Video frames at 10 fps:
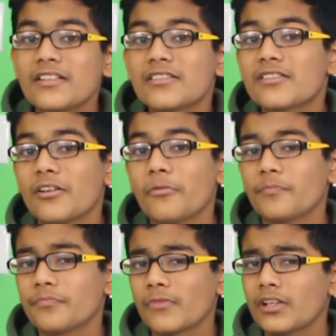So,
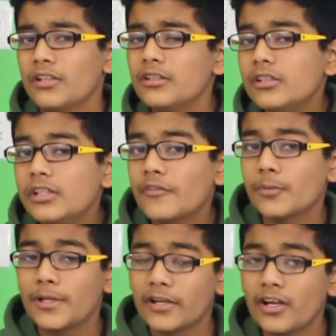you have to
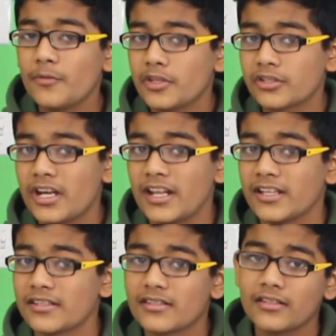play around with your
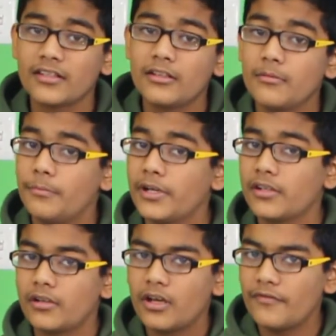settings,
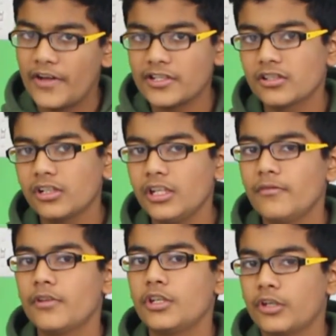but eventually
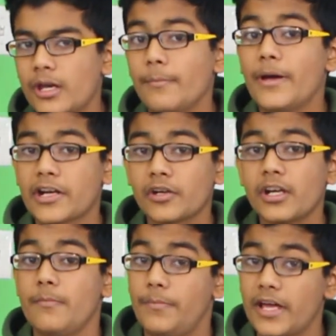you'll get better
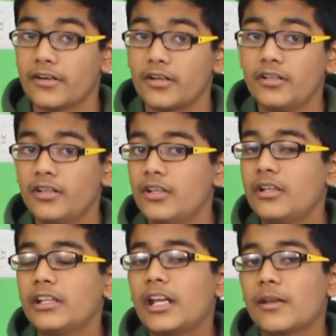and better,
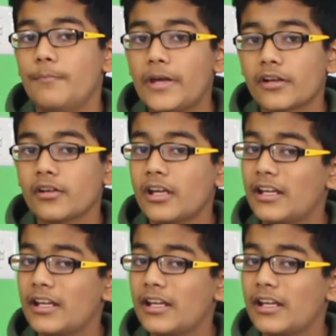getting better